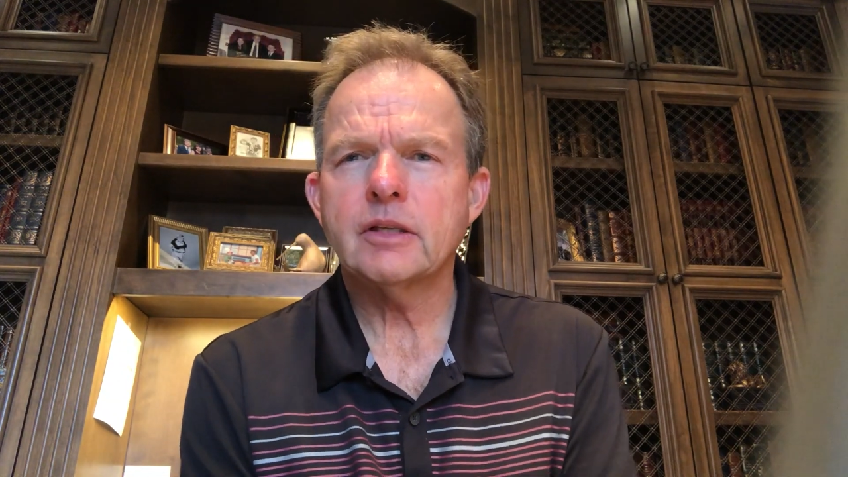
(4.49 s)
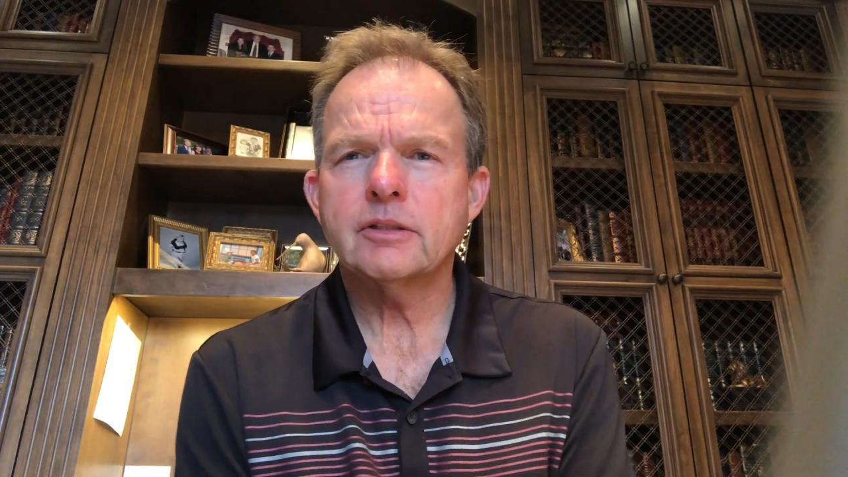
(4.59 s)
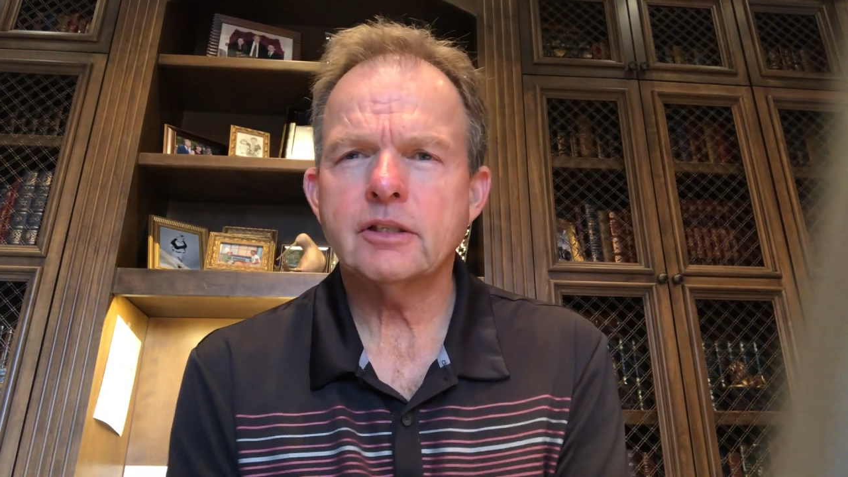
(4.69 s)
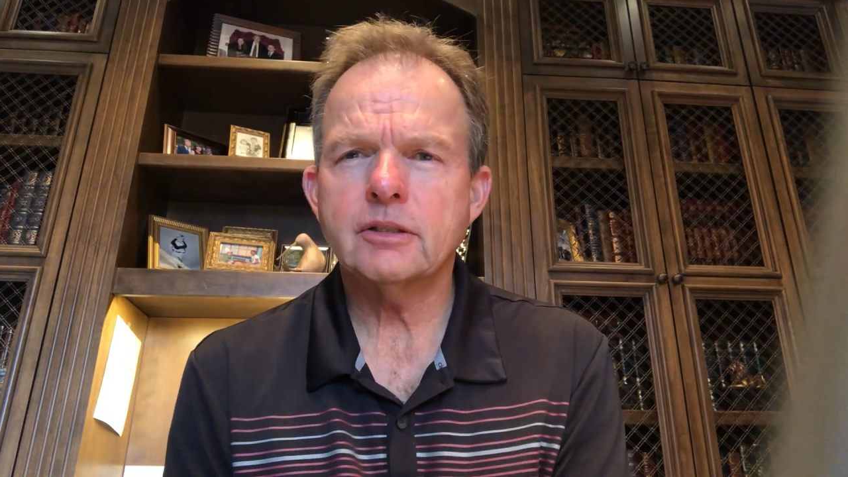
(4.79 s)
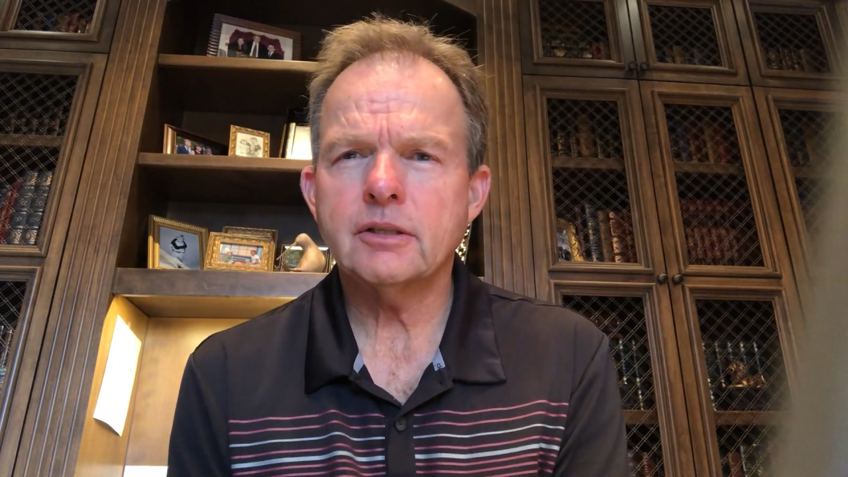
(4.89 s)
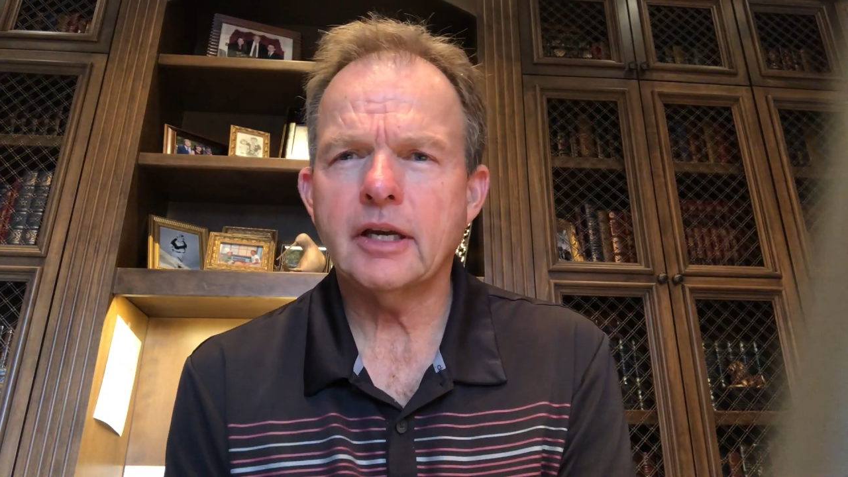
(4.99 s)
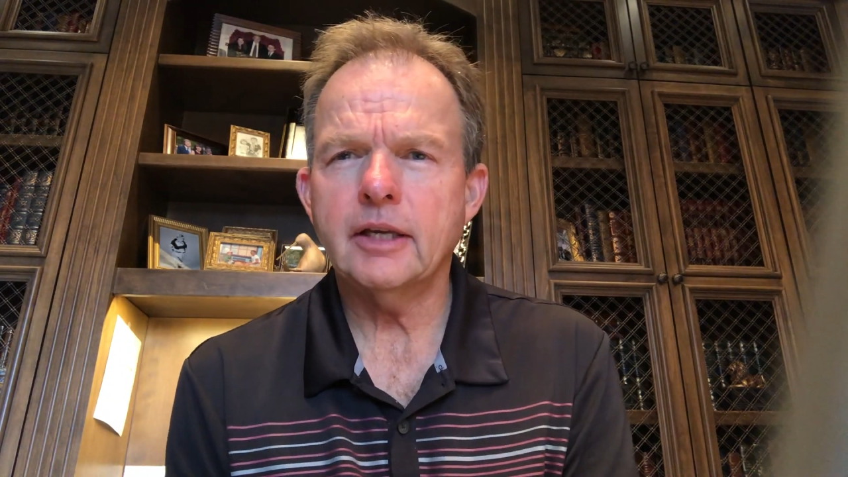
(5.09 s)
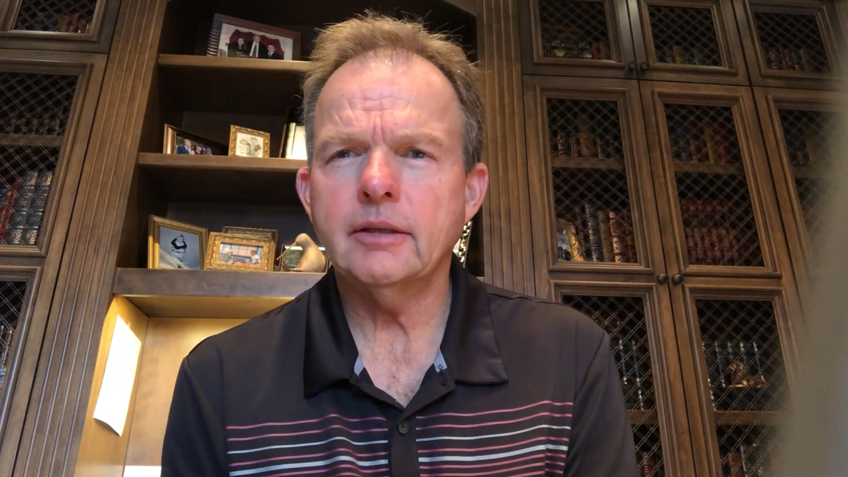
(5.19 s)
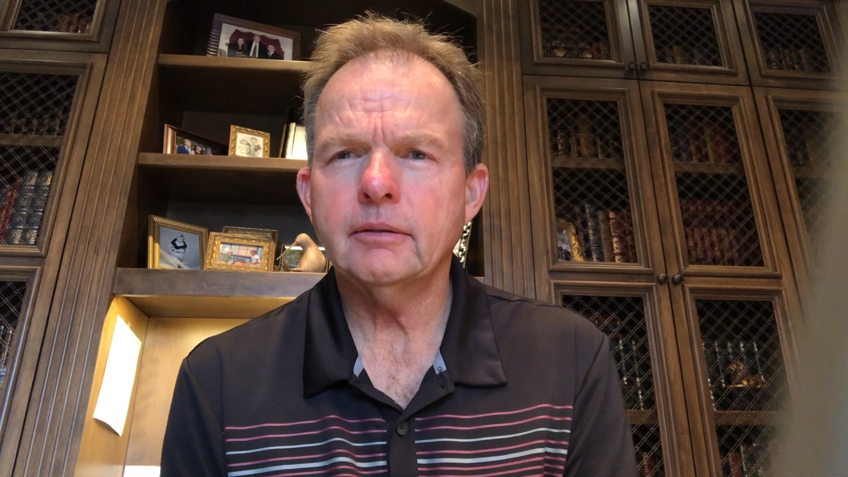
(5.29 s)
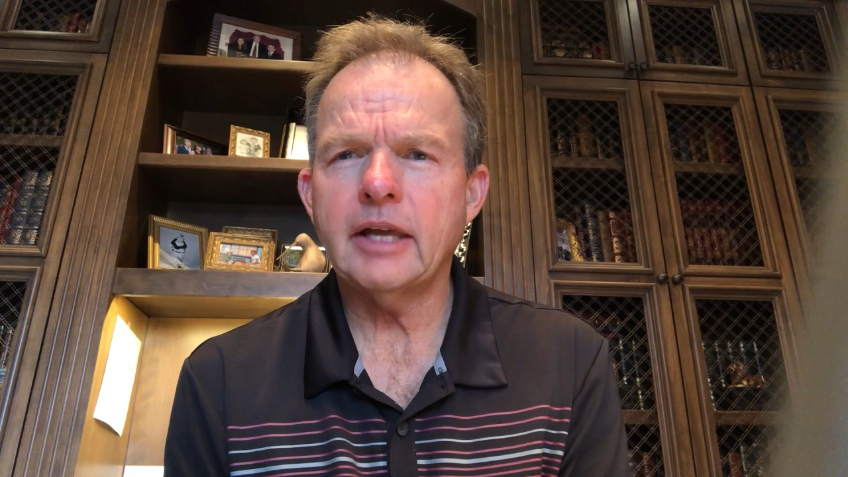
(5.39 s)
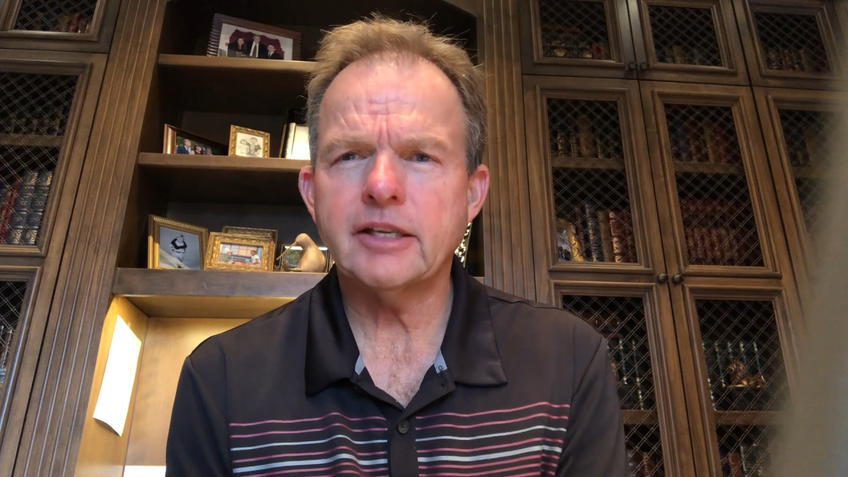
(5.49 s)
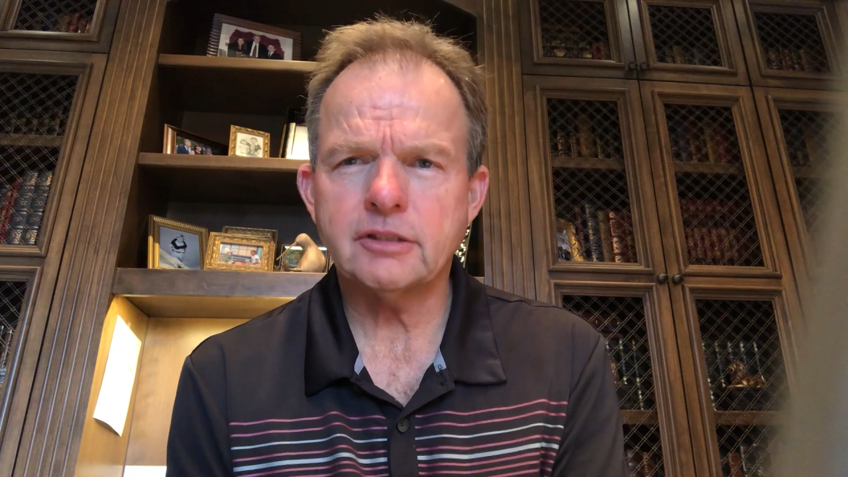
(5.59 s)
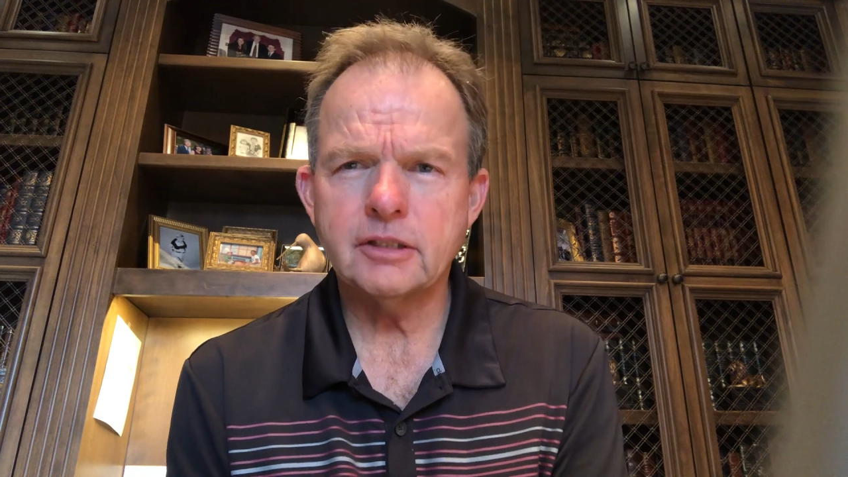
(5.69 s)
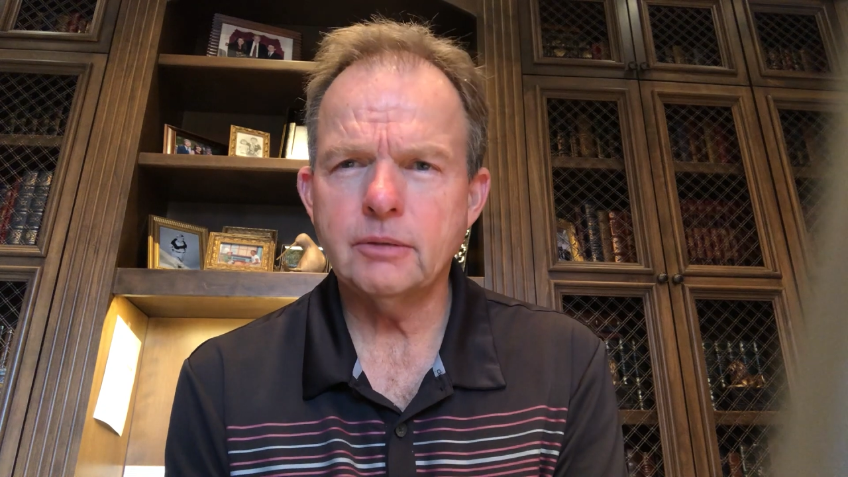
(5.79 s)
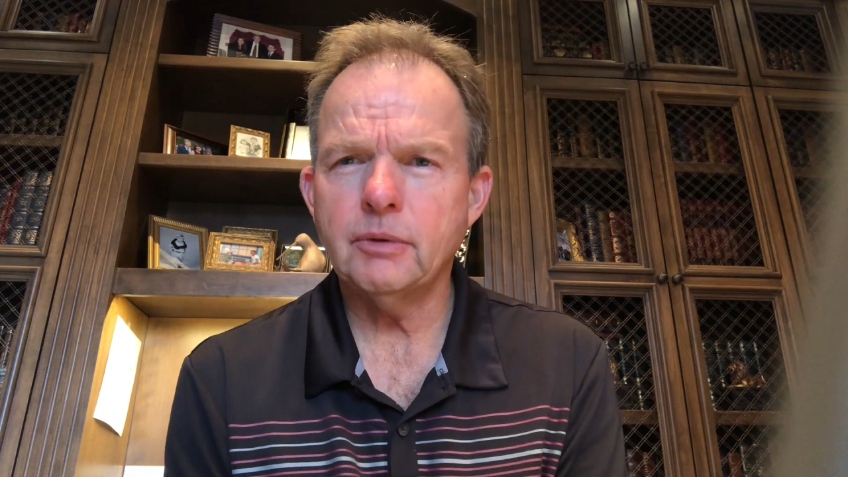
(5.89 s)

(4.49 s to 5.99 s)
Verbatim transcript: since I last did